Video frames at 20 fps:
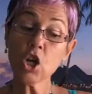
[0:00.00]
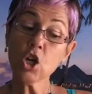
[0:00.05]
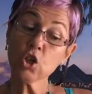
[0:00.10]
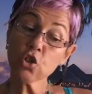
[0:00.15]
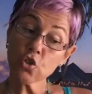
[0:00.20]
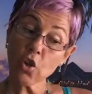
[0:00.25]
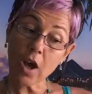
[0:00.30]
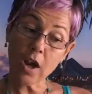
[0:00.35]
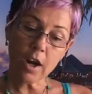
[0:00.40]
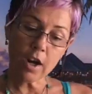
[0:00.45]

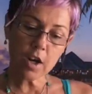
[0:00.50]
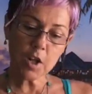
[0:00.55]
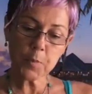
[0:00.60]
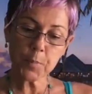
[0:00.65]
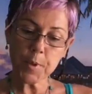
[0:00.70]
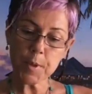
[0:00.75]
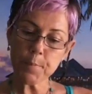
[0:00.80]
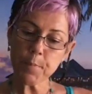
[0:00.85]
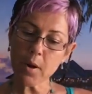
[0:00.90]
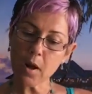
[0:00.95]
So a lot of
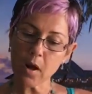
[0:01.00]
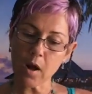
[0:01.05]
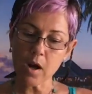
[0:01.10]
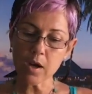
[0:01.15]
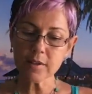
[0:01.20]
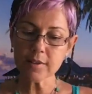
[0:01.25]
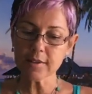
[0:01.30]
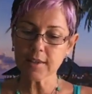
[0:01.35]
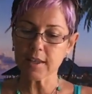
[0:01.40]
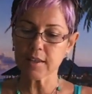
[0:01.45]
people
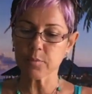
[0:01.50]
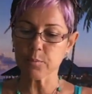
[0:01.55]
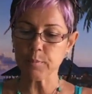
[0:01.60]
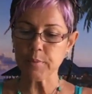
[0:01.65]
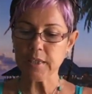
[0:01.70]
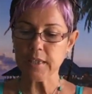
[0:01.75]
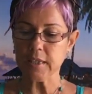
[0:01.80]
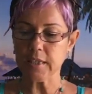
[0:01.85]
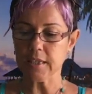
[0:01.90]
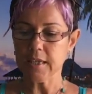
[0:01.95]
contact
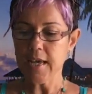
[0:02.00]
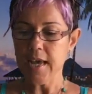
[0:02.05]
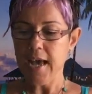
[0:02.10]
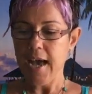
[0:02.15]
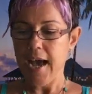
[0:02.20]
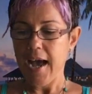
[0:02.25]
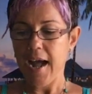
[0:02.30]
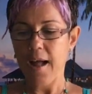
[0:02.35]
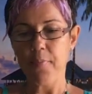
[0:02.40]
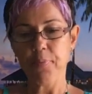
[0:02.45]
me,
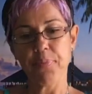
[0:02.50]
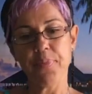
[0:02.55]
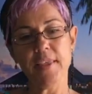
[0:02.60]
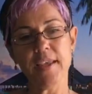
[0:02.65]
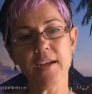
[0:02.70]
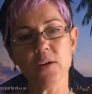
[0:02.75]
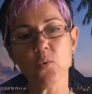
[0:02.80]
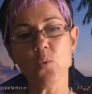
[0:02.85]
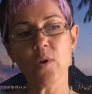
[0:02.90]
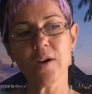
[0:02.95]
and
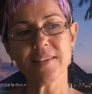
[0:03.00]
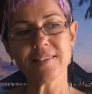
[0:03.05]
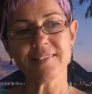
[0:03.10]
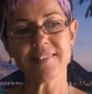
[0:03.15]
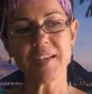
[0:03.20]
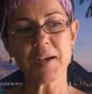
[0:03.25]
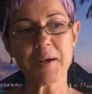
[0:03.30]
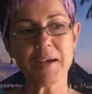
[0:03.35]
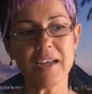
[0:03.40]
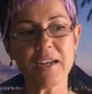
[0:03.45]
there was
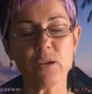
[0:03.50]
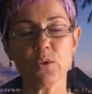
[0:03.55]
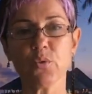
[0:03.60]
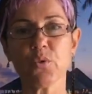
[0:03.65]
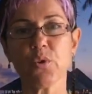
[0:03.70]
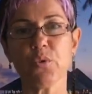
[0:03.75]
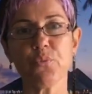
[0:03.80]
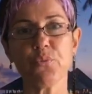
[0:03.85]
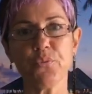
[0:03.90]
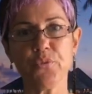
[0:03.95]
some kind of
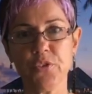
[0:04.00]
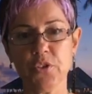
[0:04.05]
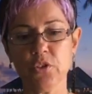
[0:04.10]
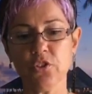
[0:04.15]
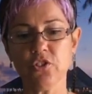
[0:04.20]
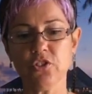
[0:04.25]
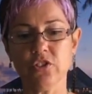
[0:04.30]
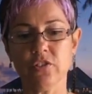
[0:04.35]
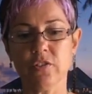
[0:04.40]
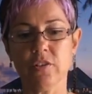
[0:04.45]

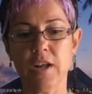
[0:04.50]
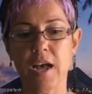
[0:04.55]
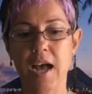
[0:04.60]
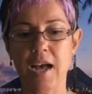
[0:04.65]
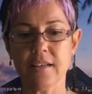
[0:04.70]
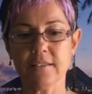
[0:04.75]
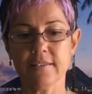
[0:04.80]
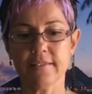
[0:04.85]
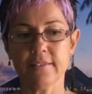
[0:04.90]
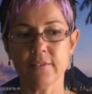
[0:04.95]
confusion
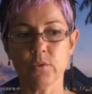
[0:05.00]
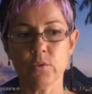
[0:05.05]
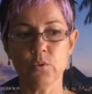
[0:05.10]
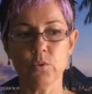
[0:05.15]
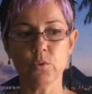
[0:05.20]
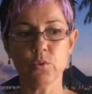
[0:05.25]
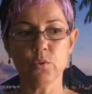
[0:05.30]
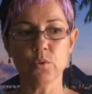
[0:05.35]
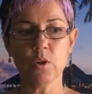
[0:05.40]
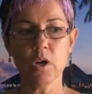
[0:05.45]
as
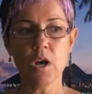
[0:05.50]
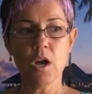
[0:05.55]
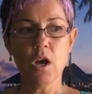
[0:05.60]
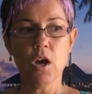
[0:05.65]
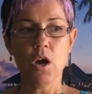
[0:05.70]
to,